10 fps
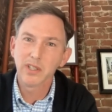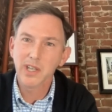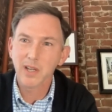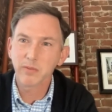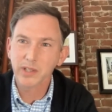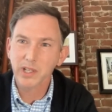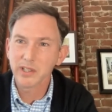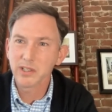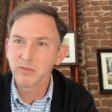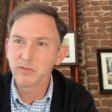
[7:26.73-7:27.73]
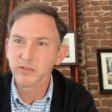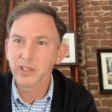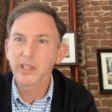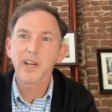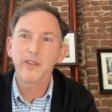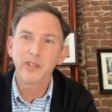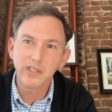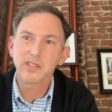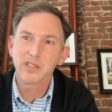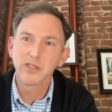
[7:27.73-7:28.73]
have kind of allowed
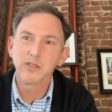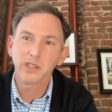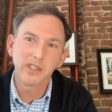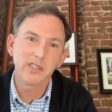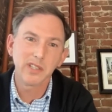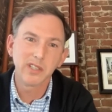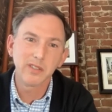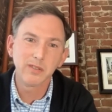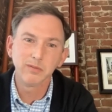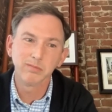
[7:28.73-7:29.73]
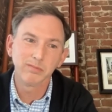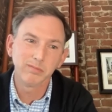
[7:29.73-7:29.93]
us to continue